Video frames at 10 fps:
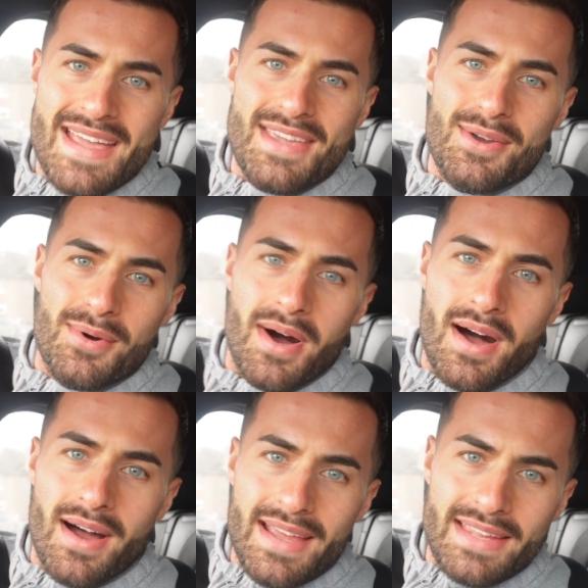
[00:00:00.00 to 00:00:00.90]
you
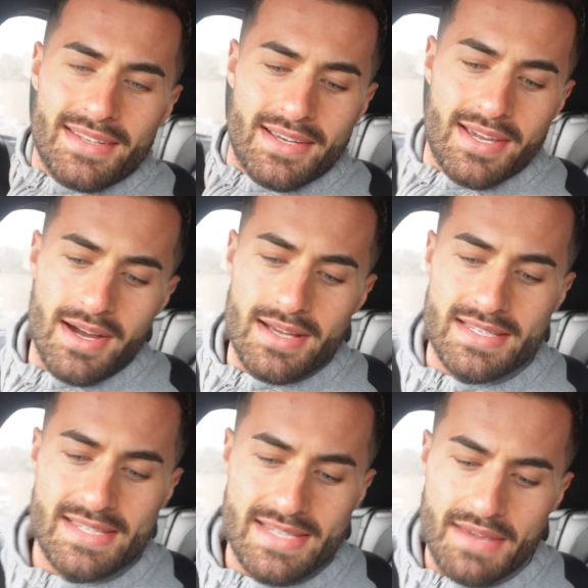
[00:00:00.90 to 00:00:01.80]
are, in the car,
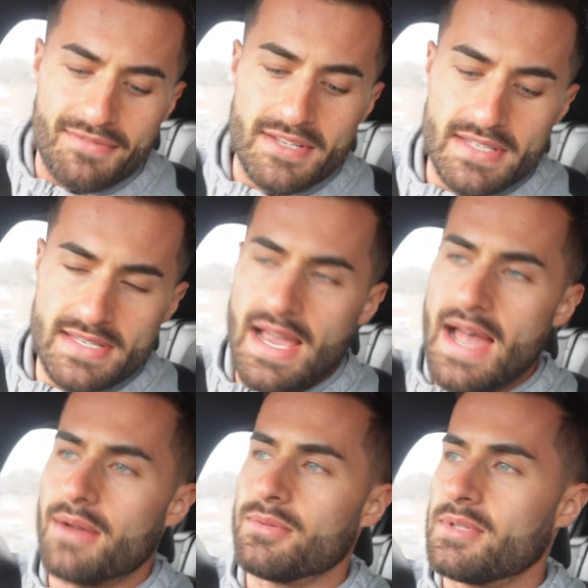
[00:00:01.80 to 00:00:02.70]
safe and
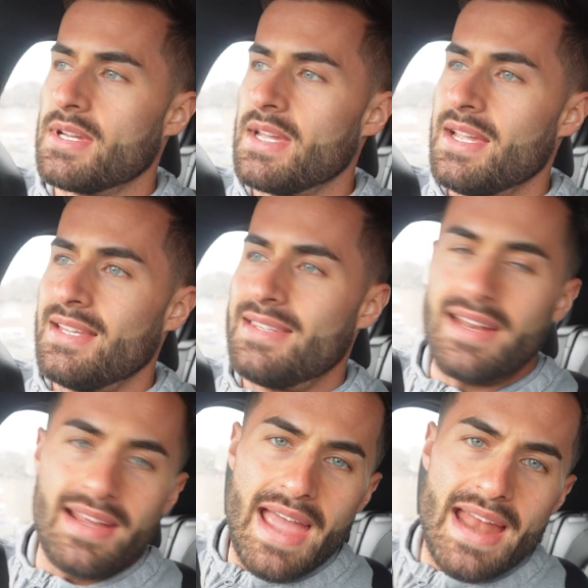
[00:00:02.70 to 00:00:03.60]
sound.
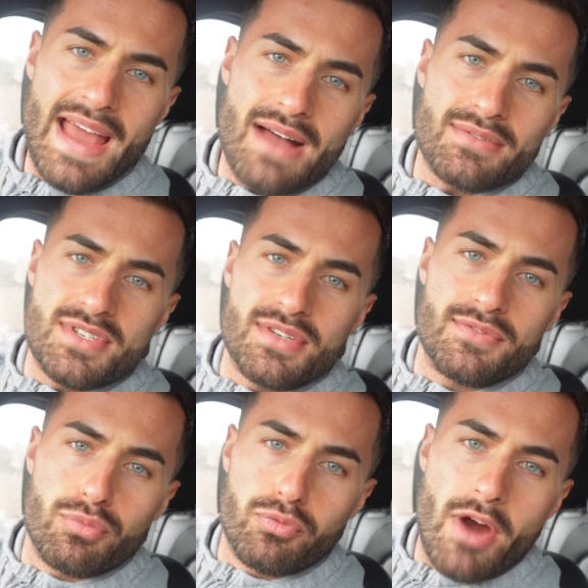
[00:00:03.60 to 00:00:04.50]
Didn't get an ounce
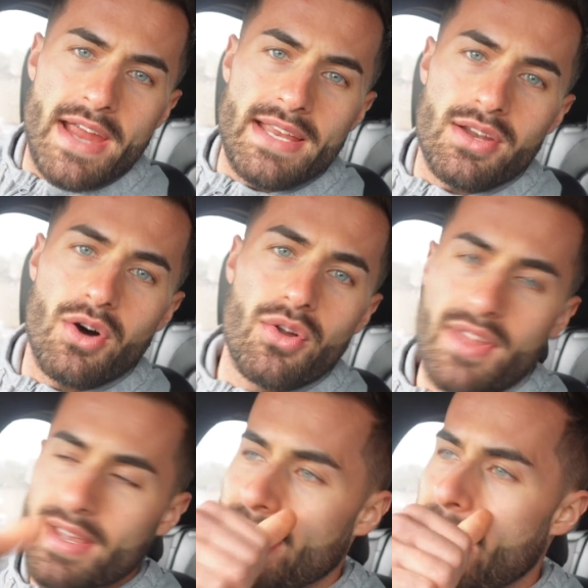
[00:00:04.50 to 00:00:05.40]
of rain on
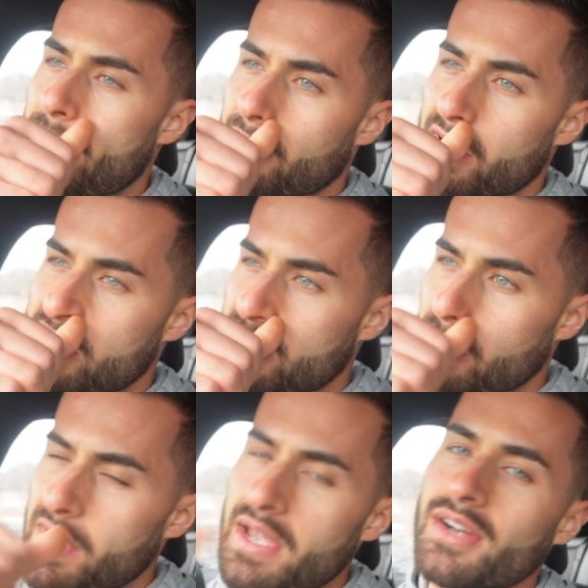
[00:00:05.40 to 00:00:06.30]
the camera, so
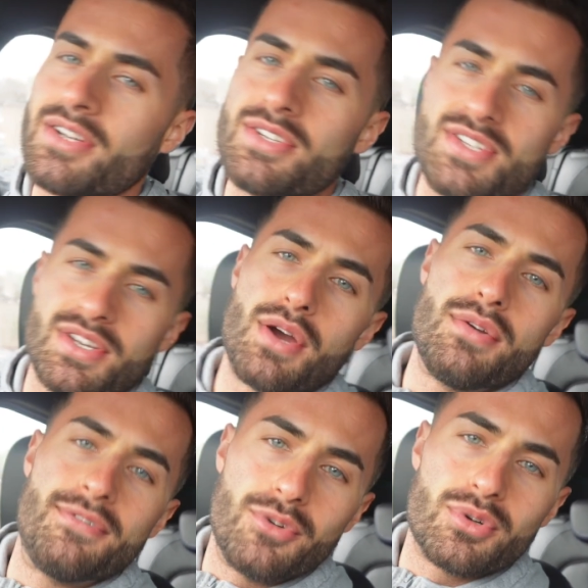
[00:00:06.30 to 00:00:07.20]
we are good to go
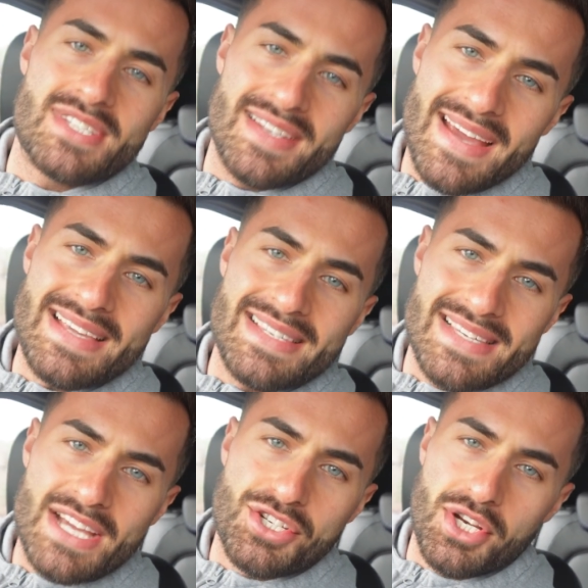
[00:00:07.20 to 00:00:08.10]
for today's
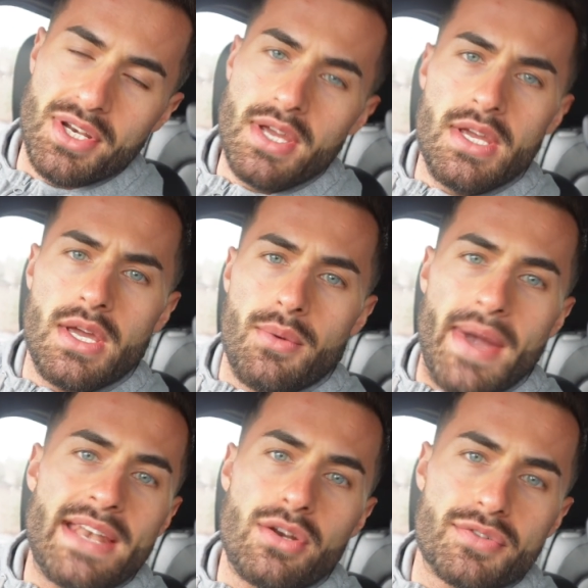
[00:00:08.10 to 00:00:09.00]
session. We're
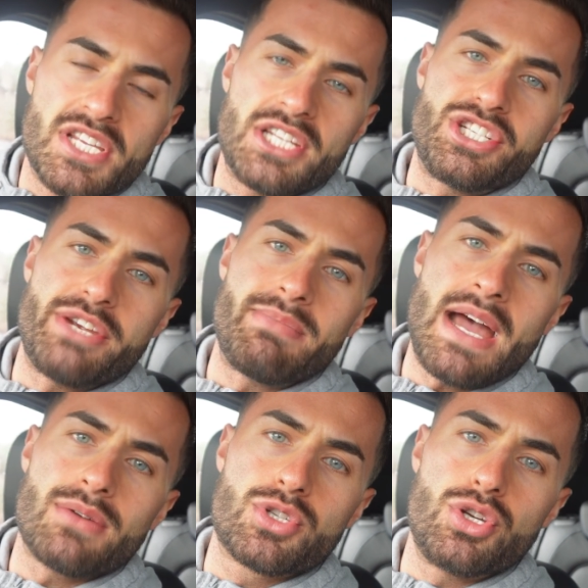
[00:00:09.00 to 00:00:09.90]
heading off to the gym
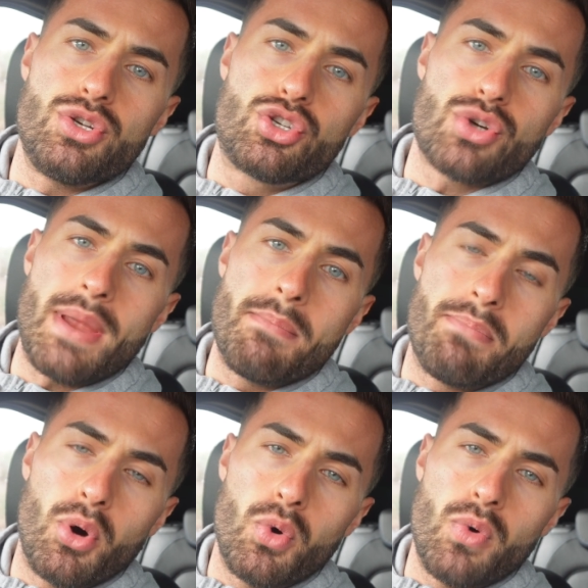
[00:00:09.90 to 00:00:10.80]
now to train
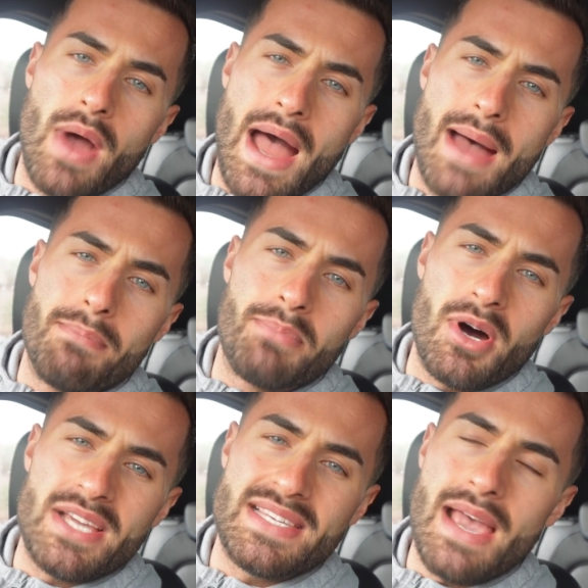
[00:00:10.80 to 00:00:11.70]
pull and
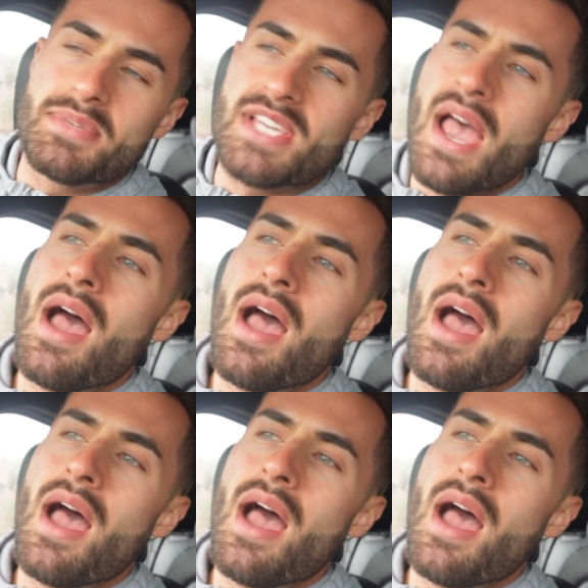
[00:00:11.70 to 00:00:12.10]
biceps.